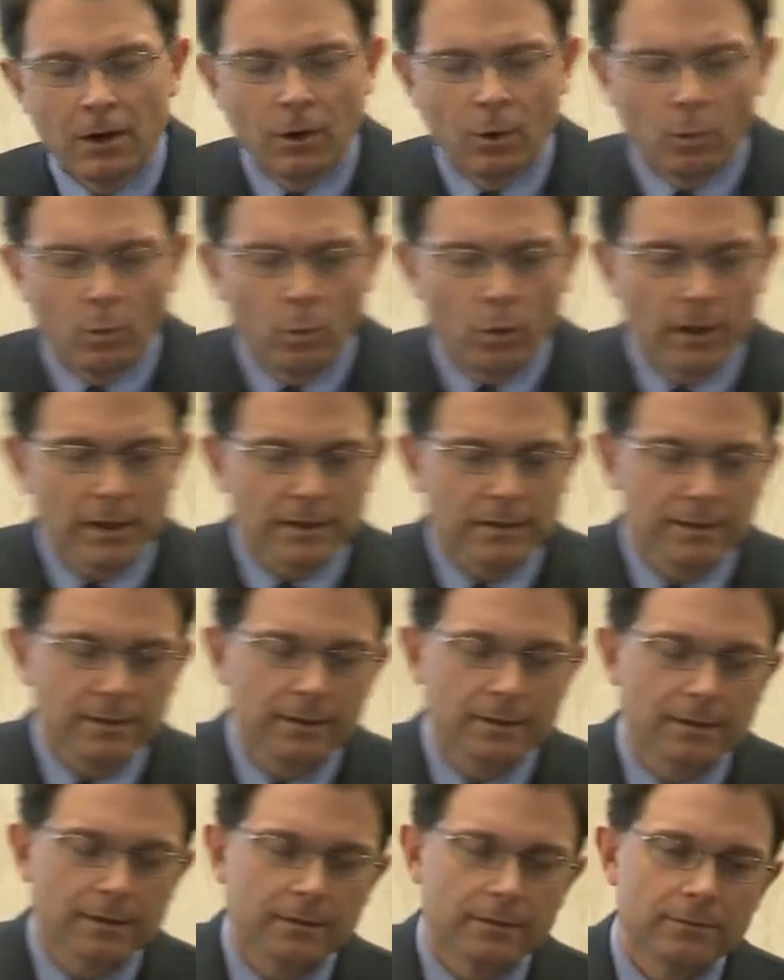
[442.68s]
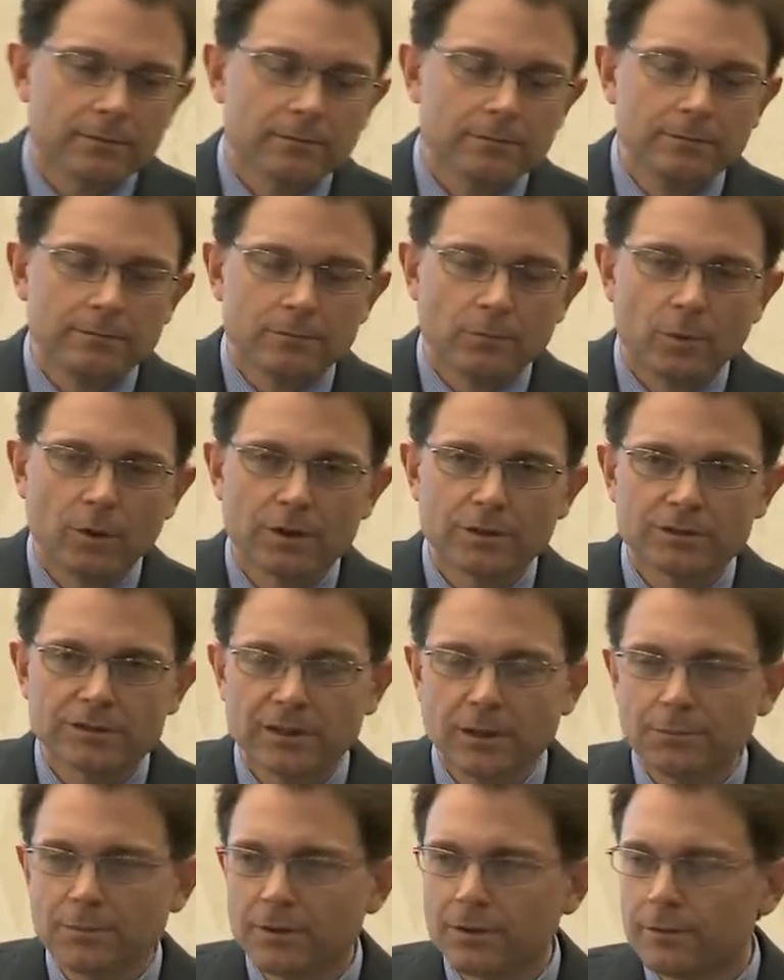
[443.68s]
What are
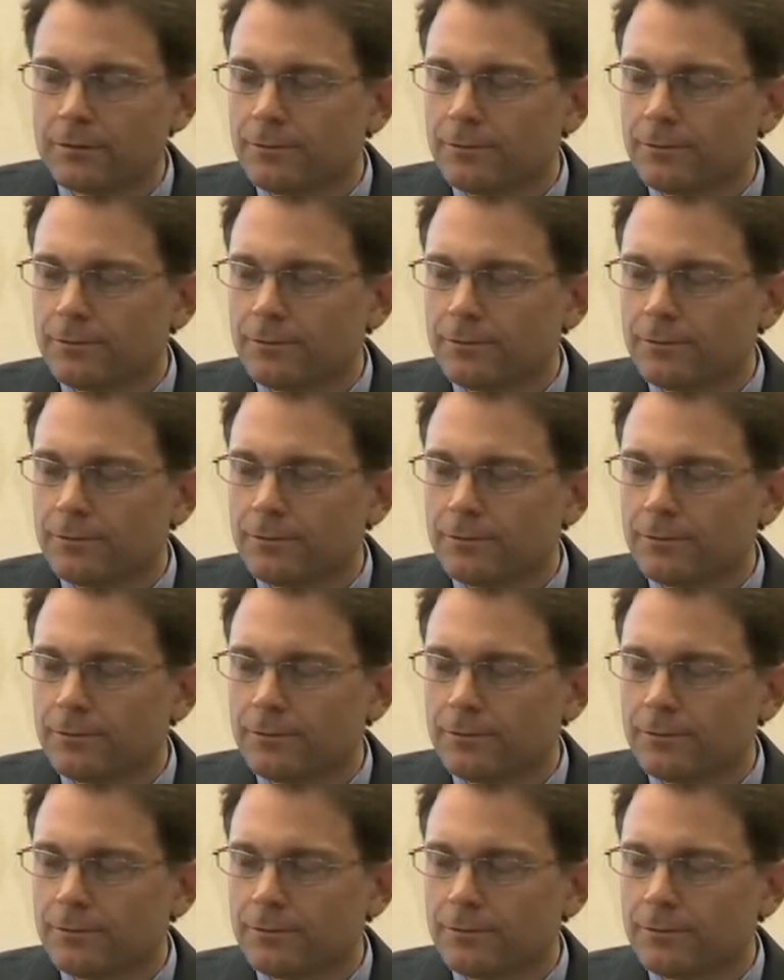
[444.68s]
some of the